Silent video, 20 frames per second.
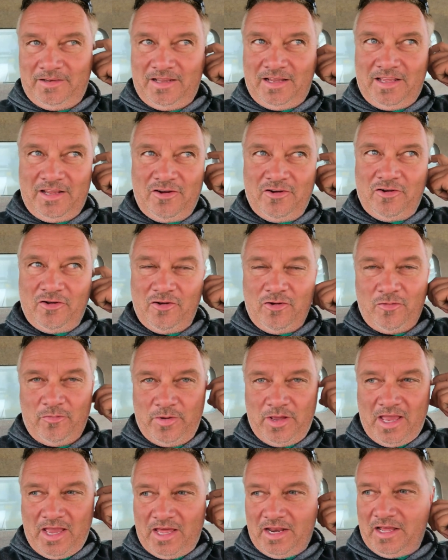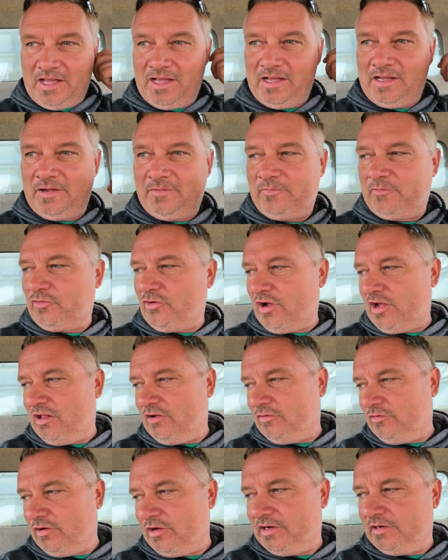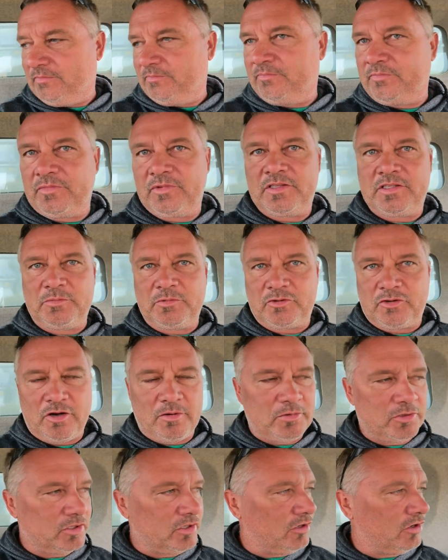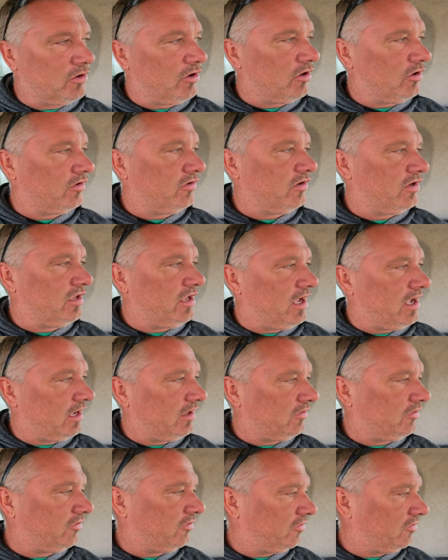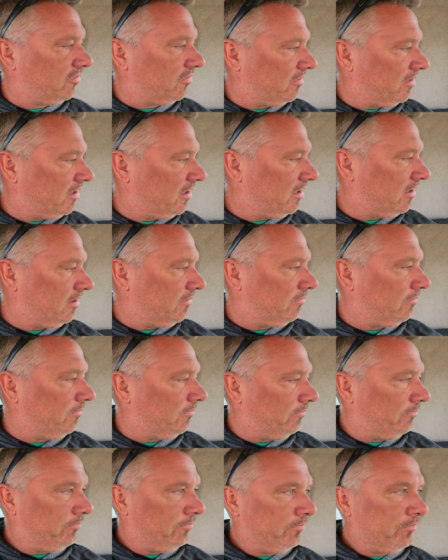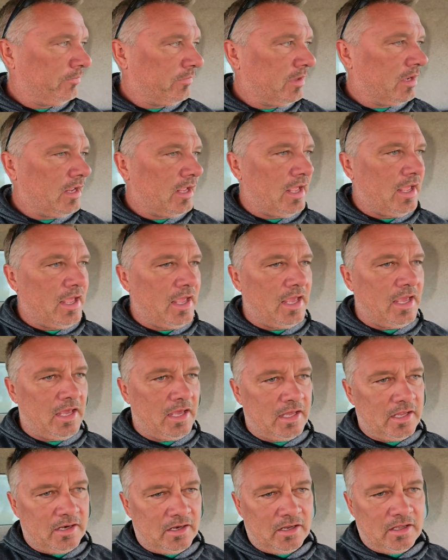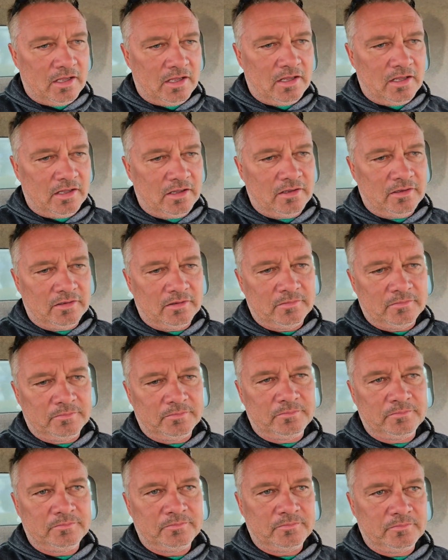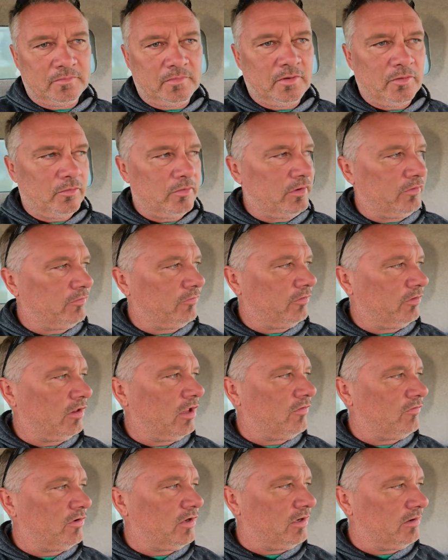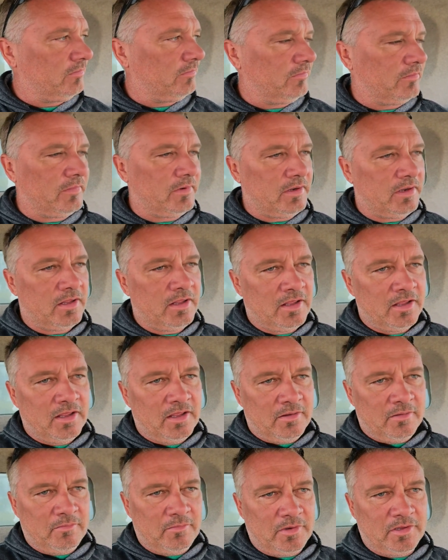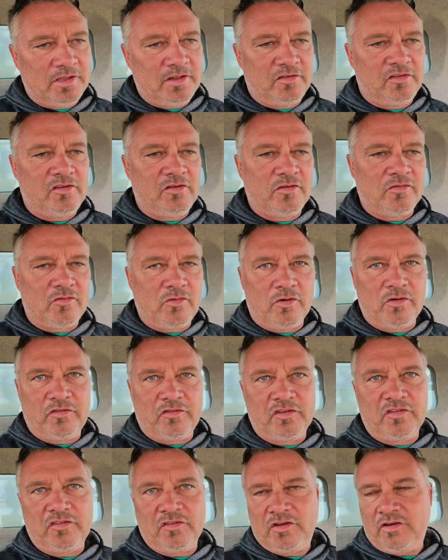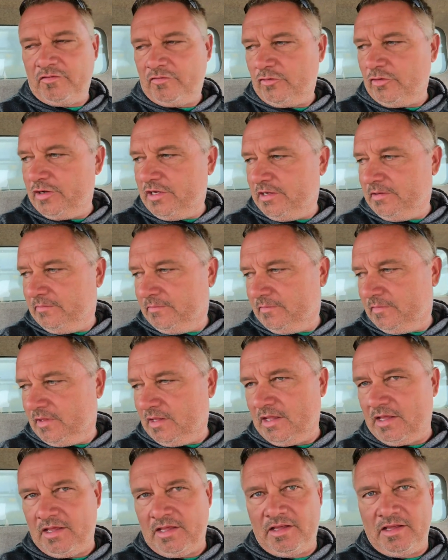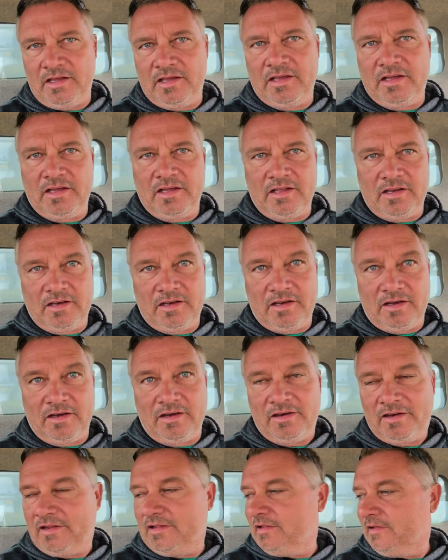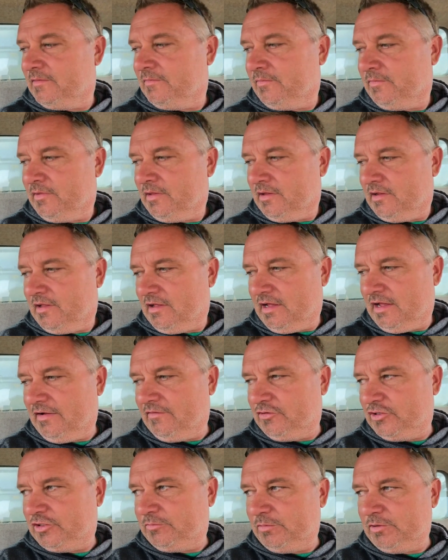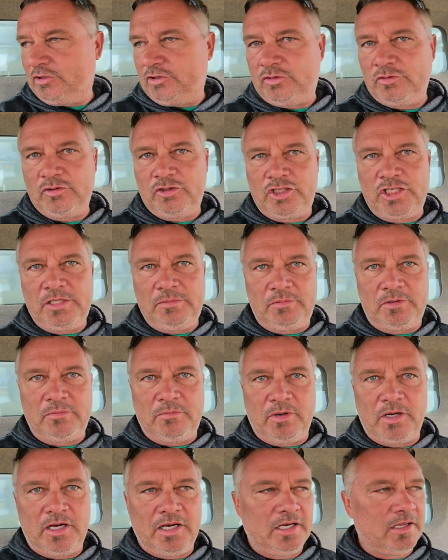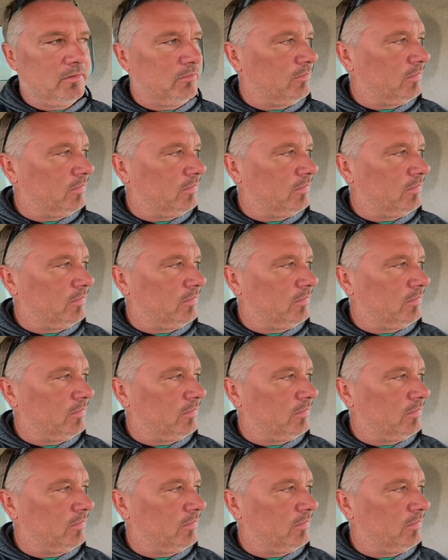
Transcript: A year ago we had a trial run subscription on RTX, and we loved it. But this year, of course, it's not free, and I've just been too cheap to buy it.